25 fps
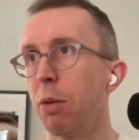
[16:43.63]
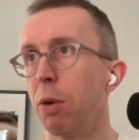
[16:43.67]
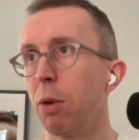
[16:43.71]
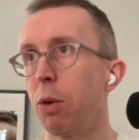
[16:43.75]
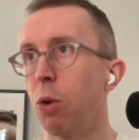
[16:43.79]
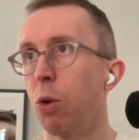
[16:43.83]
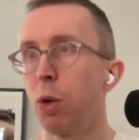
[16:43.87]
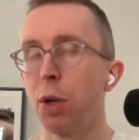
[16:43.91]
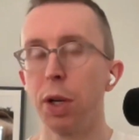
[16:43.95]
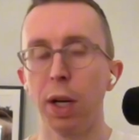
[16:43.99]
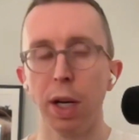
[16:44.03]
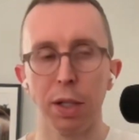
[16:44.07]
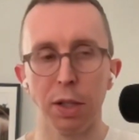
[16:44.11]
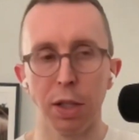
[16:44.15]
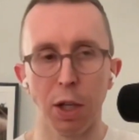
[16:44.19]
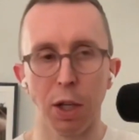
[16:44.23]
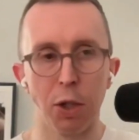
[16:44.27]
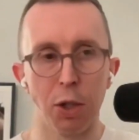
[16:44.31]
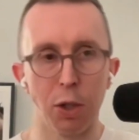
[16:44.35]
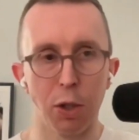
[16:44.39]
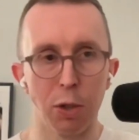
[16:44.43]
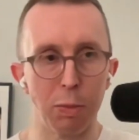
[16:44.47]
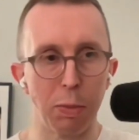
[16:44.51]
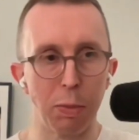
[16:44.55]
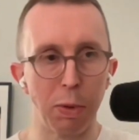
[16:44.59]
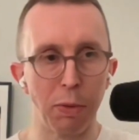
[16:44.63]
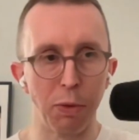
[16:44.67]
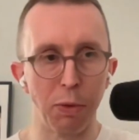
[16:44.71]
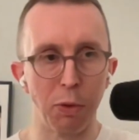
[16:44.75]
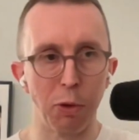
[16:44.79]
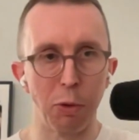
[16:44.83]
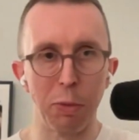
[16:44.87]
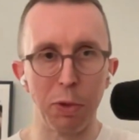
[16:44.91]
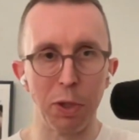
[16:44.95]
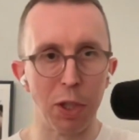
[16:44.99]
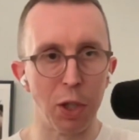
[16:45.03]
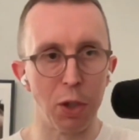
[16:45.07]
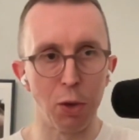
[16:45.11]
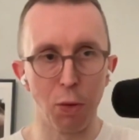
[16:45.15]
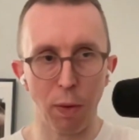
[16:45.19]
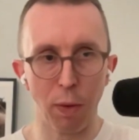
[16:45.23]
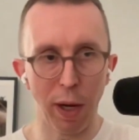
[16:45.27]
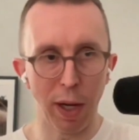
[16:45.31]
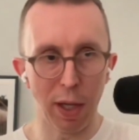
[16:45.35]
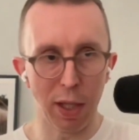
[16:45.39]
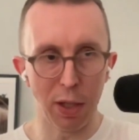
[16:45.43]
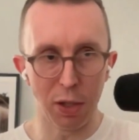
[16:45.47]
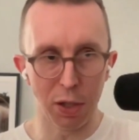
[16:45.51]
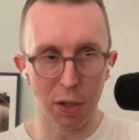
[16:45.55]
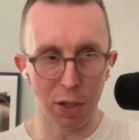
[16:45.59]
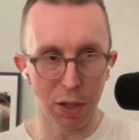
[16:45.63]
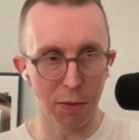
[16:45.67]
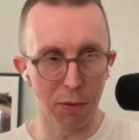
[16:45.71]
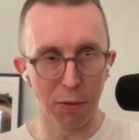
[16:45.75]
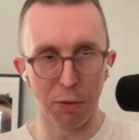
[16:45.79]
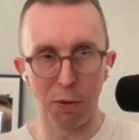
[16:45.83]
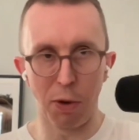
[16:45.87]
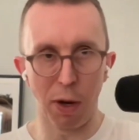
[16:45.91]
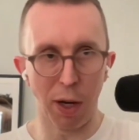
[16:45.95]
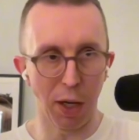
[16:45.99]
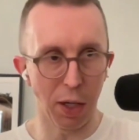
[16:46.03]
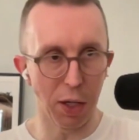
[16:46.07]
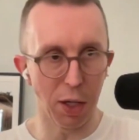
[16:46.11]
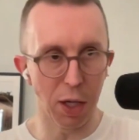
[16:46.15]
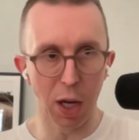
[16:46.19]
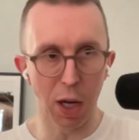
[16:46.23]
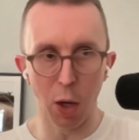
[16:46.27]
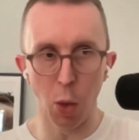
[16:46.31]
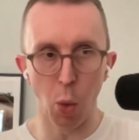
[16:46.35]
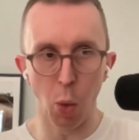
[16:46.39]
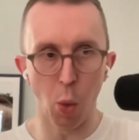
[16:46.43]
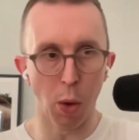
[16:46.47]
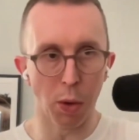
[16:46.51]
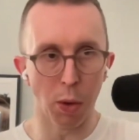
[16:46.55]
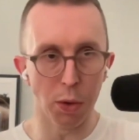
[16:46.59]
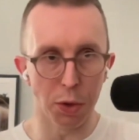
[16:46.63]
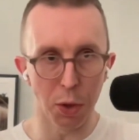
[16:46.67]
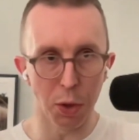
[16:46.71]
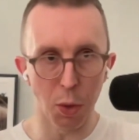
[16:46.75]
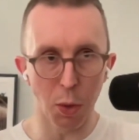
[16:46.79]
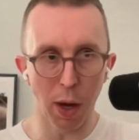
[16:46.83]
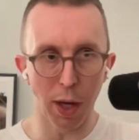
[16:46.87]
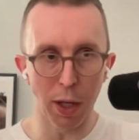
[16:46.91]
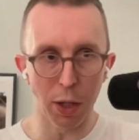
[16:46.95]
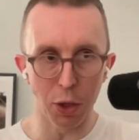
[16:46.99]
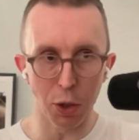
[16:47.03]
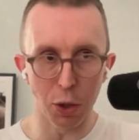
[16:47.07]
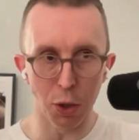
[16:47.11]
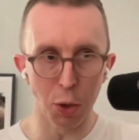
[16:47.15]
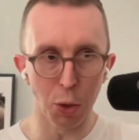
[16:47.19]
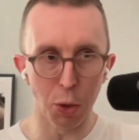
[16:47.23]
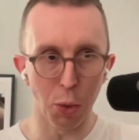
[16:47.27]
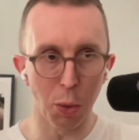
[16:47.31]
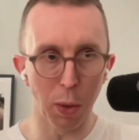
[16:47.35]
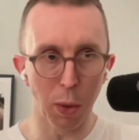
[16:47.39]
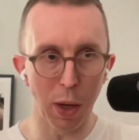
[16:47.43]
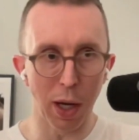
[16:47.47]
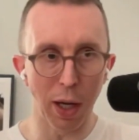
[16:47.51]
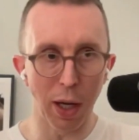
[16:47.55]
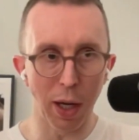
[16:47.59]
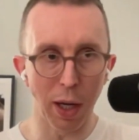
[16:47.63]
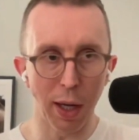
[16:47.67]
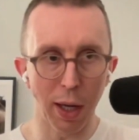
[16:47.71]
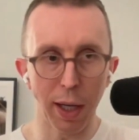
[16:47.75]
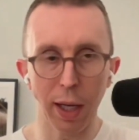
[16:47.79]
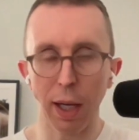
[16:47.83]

organizational performance is really suffering and no one's quite sure why.